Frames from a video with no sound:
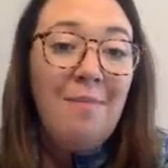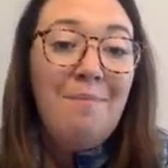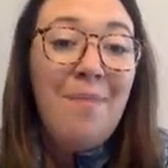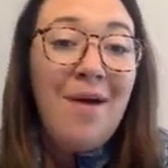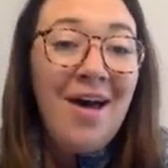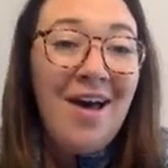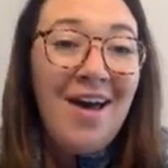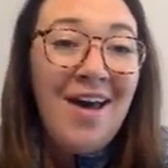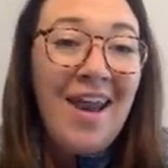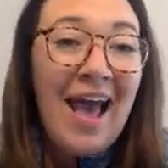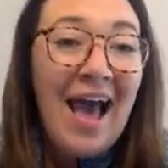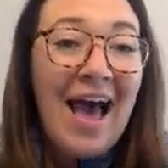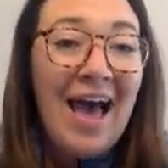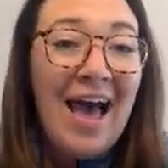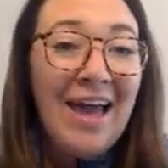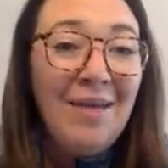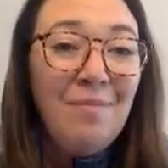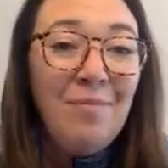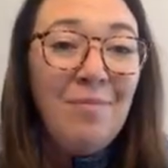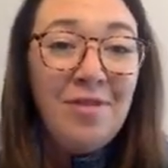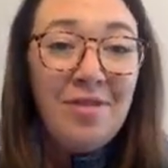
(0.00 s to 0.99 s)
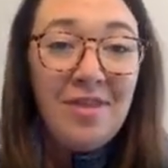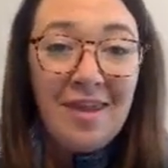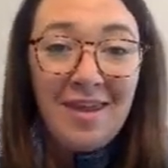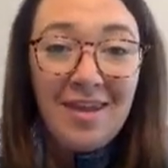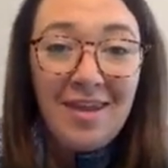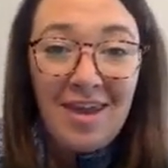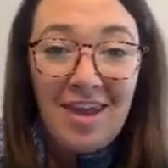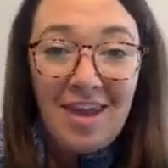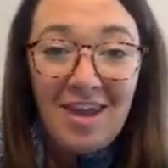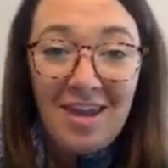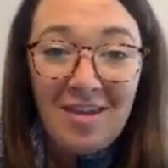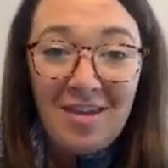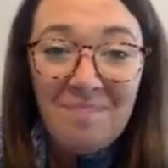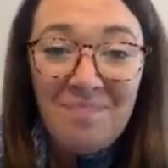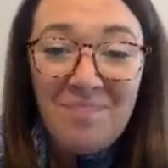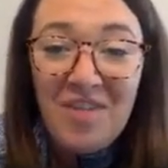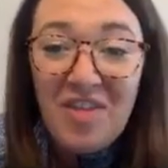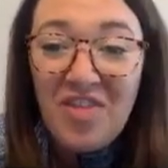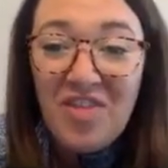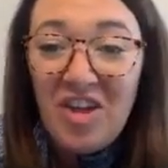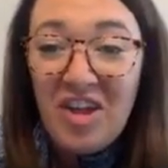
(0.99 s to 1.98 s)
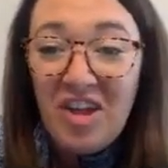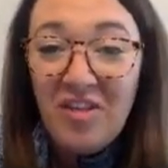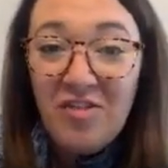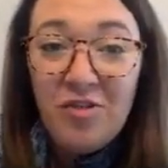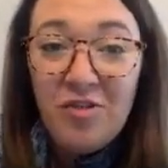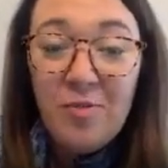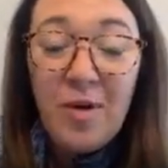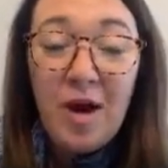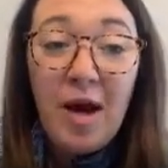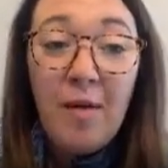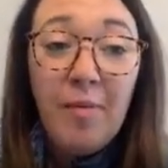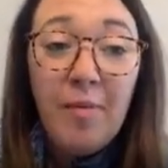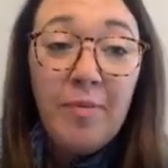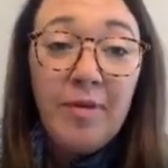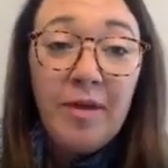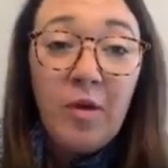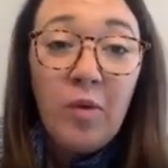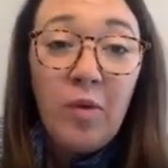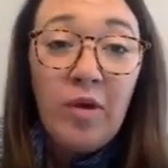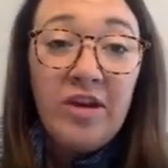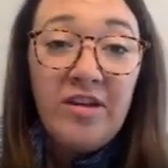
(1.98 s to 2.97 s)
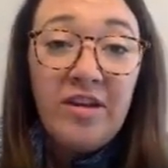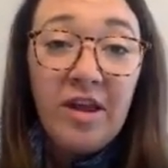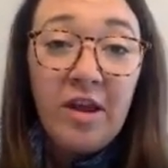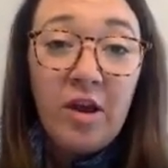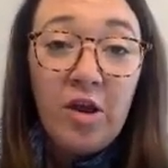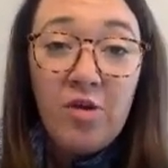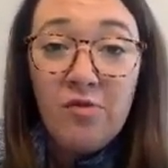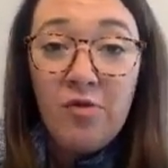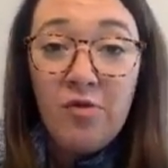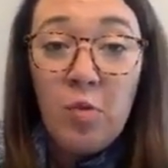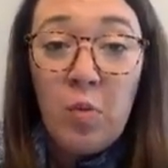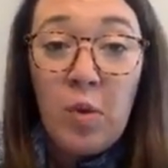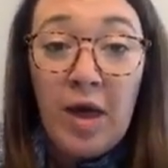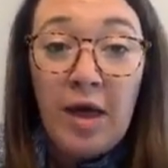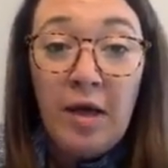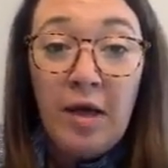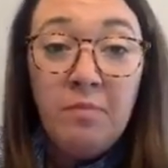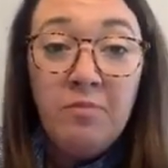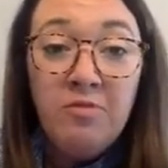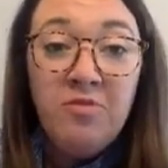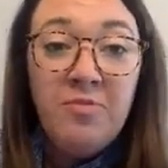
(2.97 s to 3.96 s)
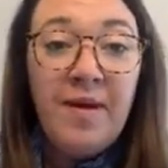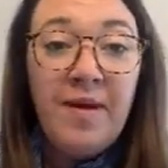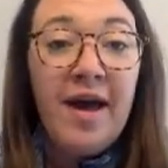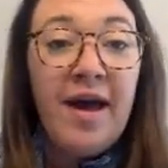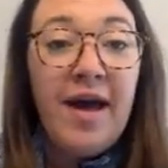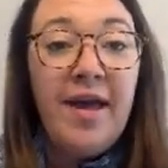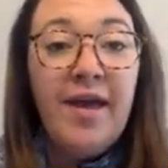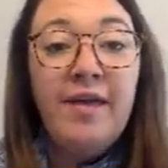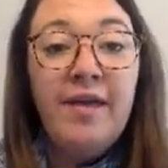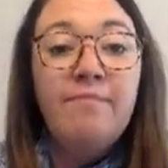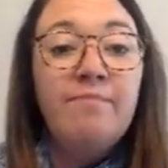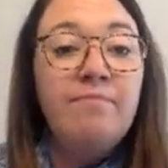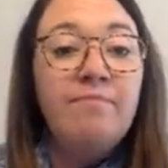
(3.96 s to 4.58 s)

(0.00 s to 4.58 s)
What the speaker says: But I'm thinking that the kids are probably going to get overwhelmed by